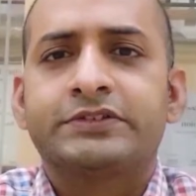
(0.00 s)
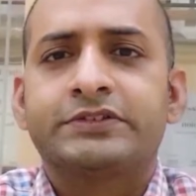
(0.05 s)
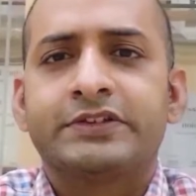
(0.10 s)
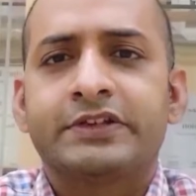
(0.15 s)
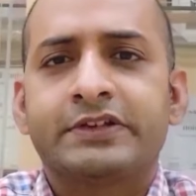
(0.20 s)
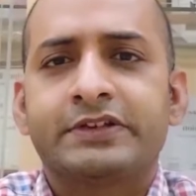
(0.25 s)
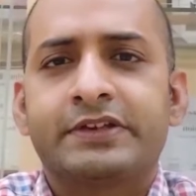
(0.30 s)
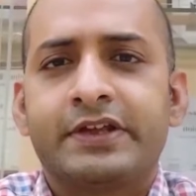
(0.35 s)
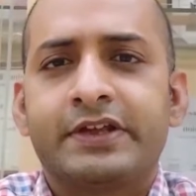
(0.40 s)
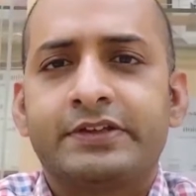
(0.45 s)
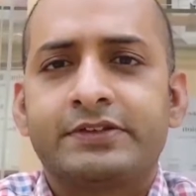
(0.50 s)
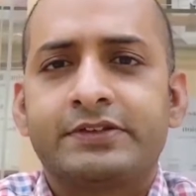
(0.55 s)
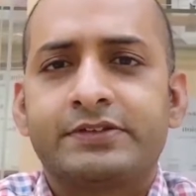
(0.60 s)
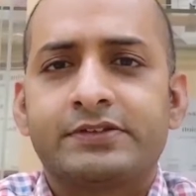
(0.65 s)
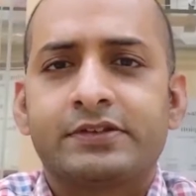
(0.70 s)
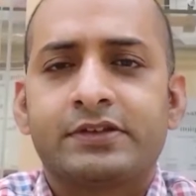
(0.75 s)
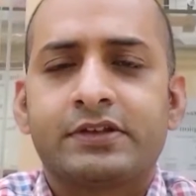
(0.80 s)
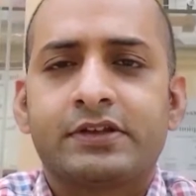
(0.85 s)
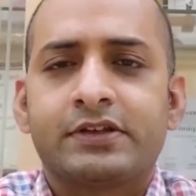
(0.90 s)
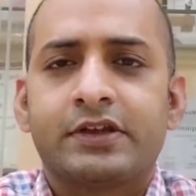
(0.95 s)
sick
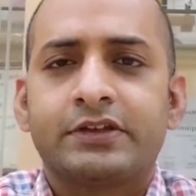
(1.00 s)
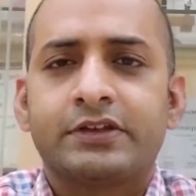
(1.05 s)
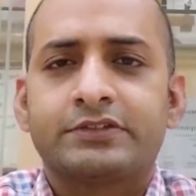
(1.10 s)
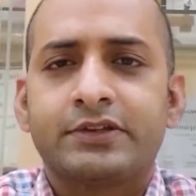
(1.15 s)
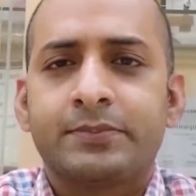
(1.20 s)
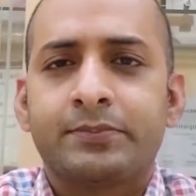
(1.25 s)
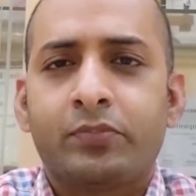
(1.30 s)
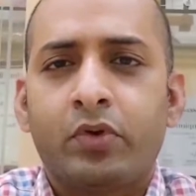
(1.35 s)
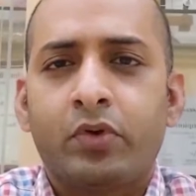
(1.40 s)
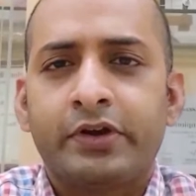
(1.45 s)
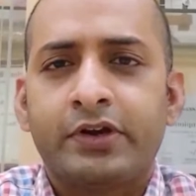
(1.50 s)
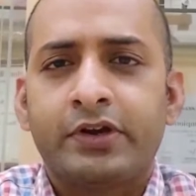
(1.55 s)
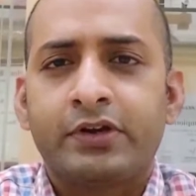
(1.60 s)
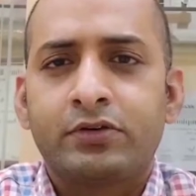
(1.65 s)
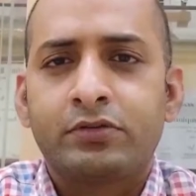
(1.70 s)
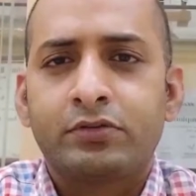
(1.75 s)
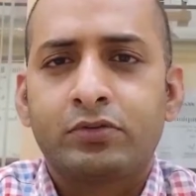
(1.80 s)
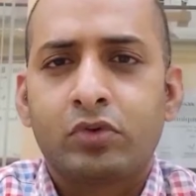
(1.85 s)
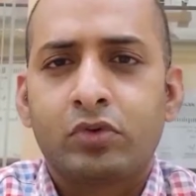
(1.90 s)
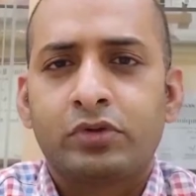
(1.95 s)
days, it's
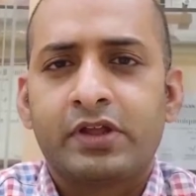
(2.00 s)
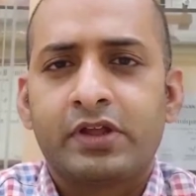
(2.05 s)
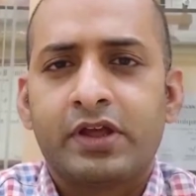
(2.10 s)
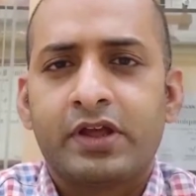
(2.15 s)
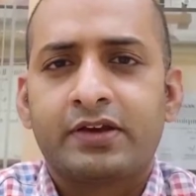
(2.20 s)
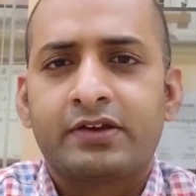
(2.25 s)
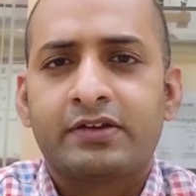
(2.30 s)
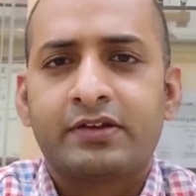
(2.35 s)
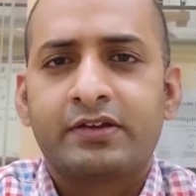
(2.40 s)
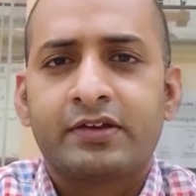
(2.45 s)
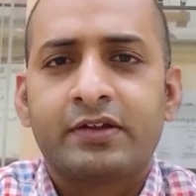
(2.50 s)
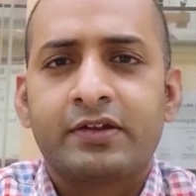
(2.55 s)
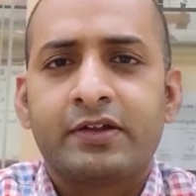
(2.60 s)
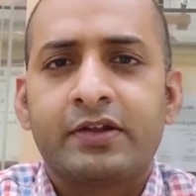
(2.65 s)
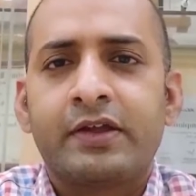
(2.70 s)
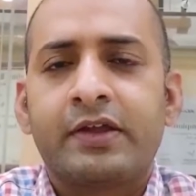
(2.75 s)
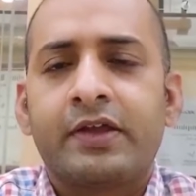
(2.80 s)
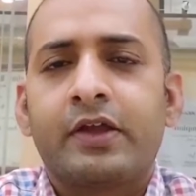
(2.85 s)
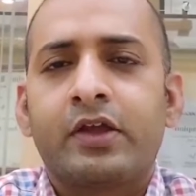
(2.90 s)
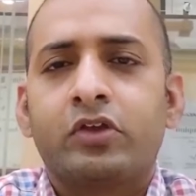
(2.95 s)
important to know that
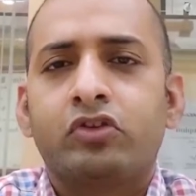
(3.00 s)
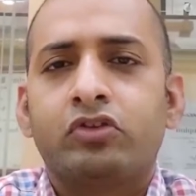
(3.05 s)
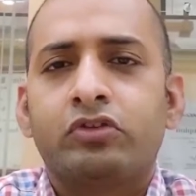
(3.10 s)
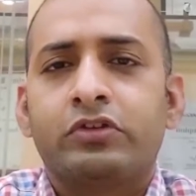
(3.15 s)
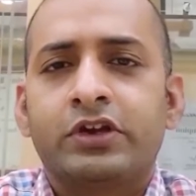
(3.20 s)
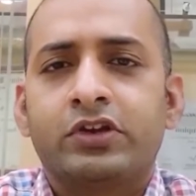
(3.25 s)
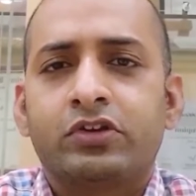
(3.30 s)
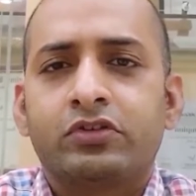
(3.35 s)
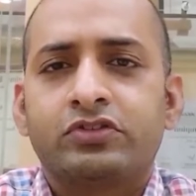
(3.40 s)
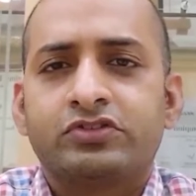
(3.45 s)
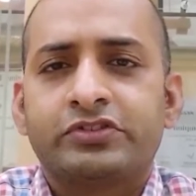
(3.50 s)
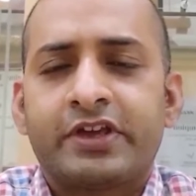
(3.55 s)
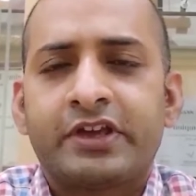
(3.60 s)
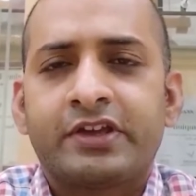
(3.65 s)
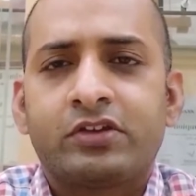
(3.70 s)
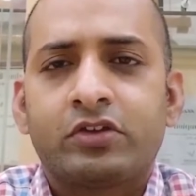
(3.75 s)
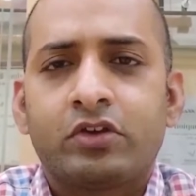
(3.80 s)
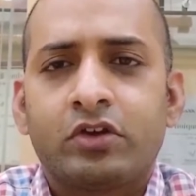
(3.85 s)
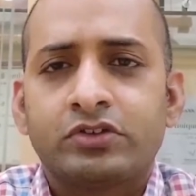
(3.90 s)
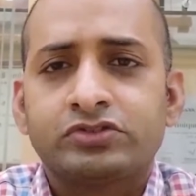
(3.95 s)
you need to
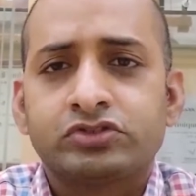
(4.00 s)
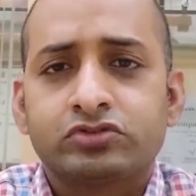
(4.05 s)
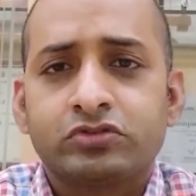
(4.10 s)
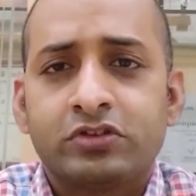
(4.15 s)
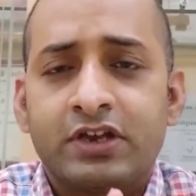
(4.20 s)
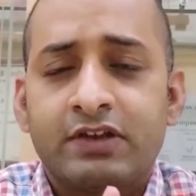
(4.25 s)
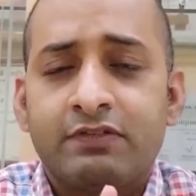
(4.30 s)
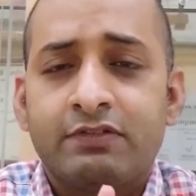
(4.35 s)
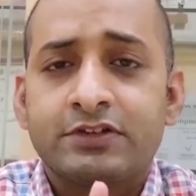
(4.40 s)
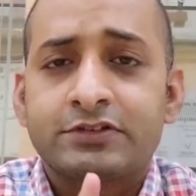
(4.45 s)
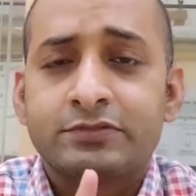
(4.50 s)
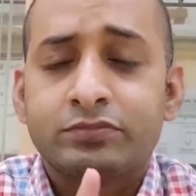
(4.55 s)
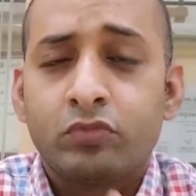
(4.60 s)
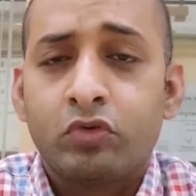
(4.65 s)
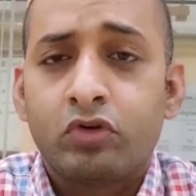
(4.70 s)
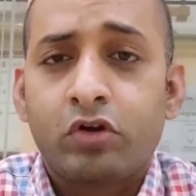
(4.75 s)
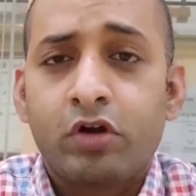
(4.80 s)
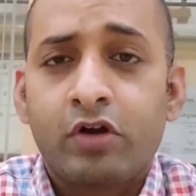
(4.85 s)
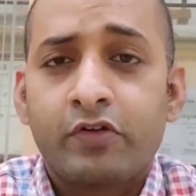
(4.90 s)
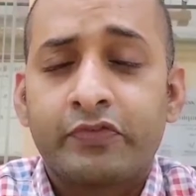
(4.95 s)
check your sugar levels
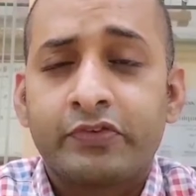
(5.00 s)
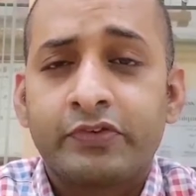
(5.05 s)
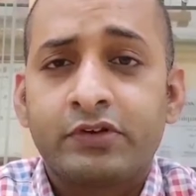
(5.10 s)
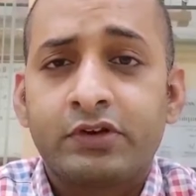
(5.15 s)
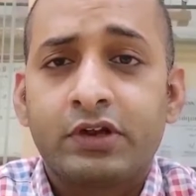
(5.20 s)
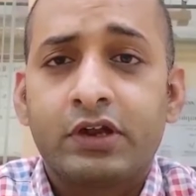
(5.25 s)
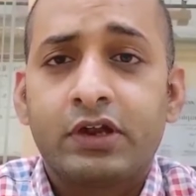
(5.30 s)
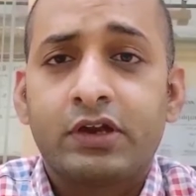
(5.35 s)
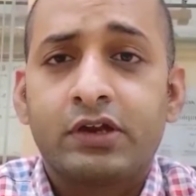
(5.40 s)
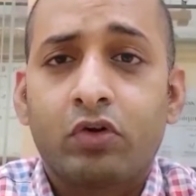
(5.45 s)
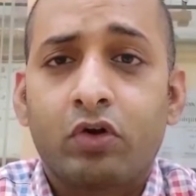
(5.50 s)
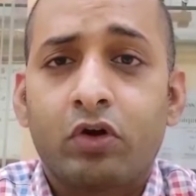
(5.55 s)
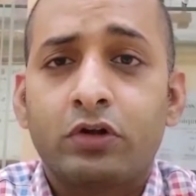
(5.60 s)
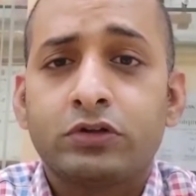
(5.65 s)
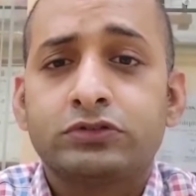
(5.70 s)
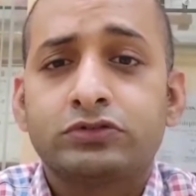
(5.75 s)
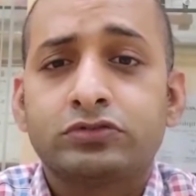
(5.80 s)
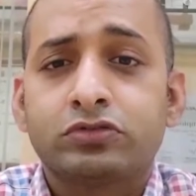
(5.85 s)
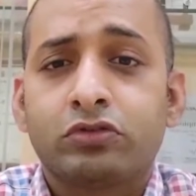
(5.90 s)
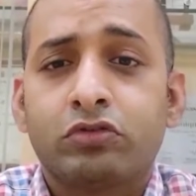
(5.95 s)
more often and
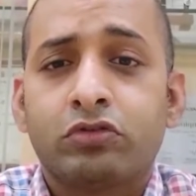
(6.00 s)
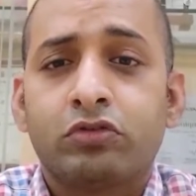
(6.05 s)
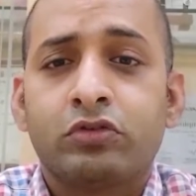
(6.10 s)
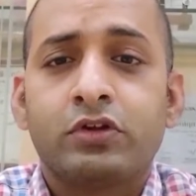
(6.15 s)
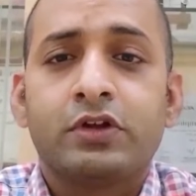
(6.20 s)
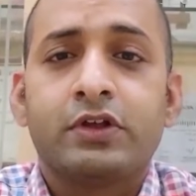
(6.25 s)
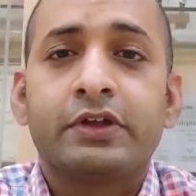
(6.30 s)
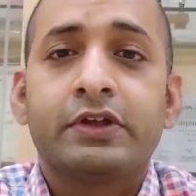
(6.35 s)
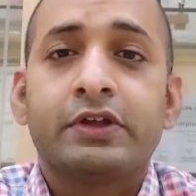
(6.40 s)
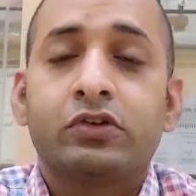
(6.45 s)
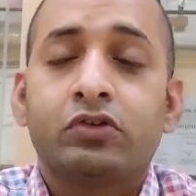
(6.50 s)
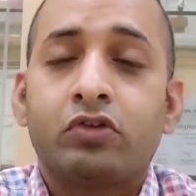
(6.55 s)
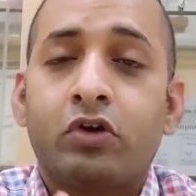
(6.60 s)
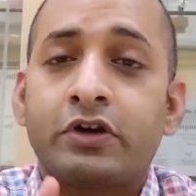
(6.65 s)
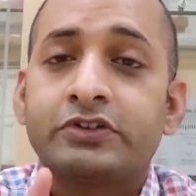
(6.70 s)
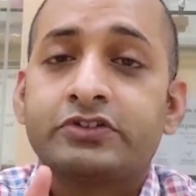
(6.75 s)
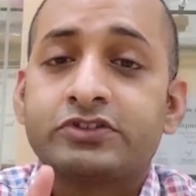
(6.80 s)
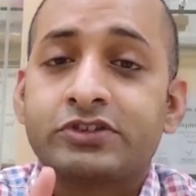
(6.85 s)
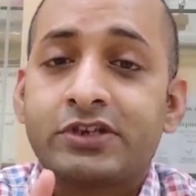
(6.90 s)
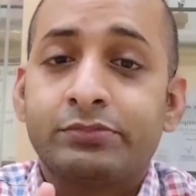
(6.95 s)
also
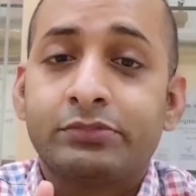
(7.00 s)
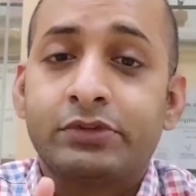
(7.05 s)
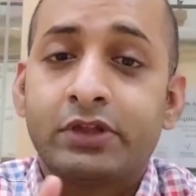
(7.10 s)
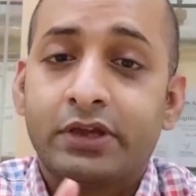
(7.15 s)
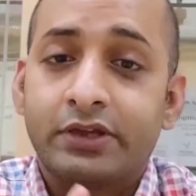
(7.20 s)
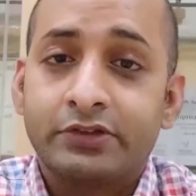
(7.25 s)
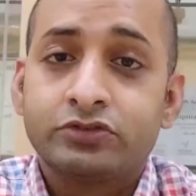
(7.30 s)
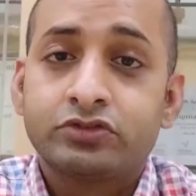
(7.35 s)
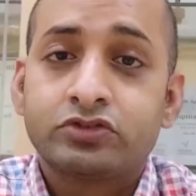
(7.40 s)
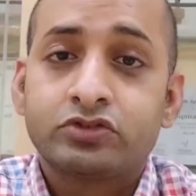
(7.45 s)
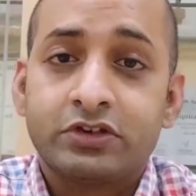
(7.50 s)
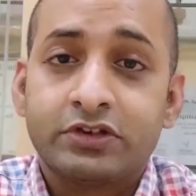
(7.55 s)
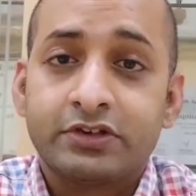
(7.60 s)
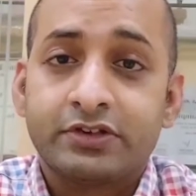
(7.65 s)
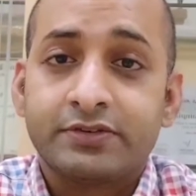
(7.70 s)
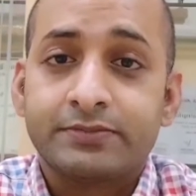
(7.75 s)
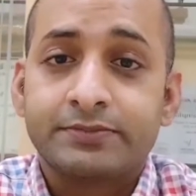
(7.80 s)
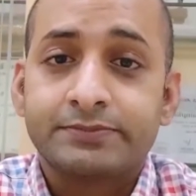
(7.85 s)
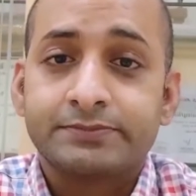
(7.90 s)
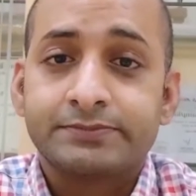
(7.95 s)
not skip the
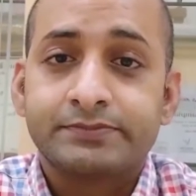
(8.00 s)
insulin,